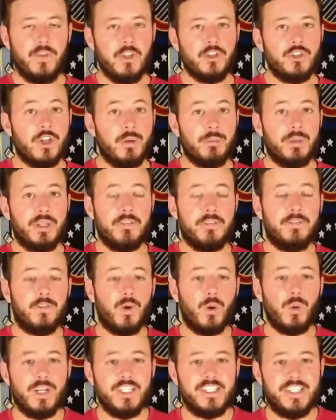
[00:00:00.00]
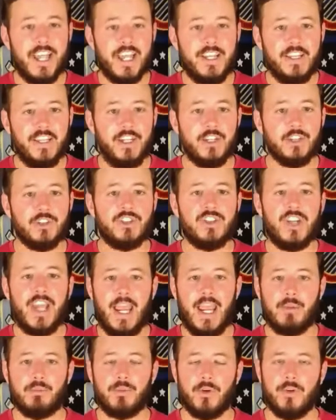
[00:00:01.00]
Jumping forward 10 years to
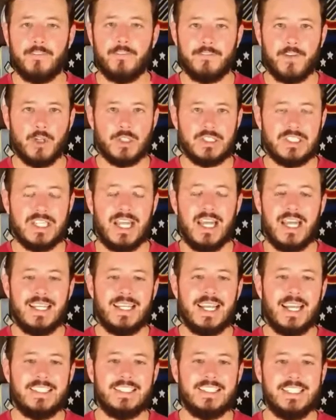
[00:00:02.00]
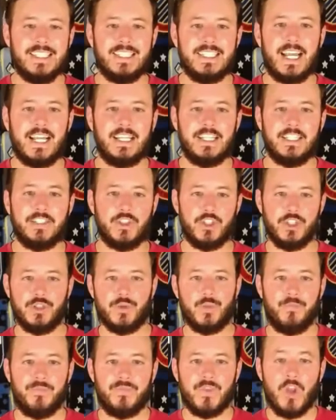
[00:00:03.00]
April 1st, 1992.
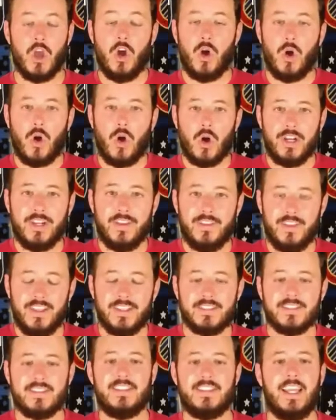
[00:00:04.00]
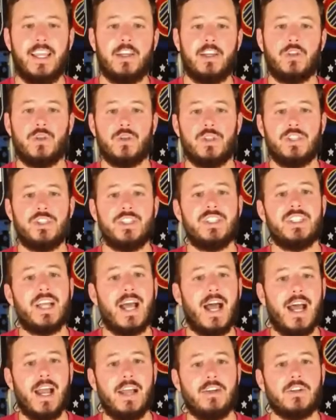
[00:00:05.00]
On this day, Christian
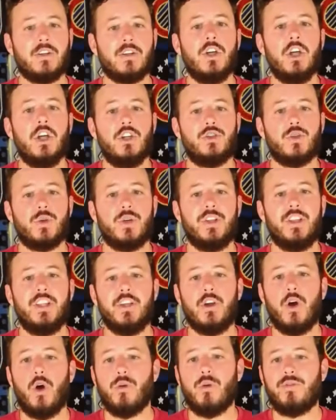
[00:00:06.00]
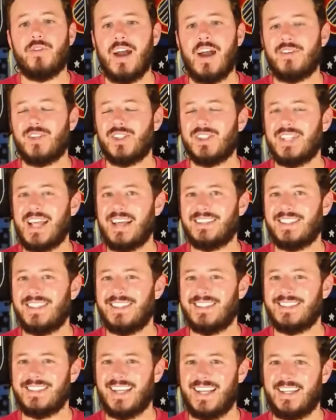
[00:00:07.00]
Heidel joined the 05ers as an
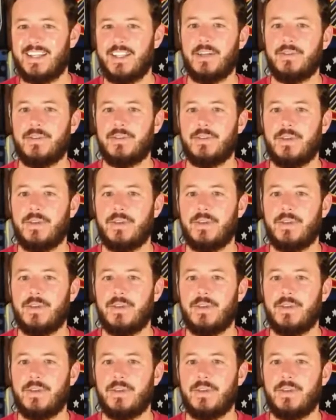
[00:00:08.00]
executive.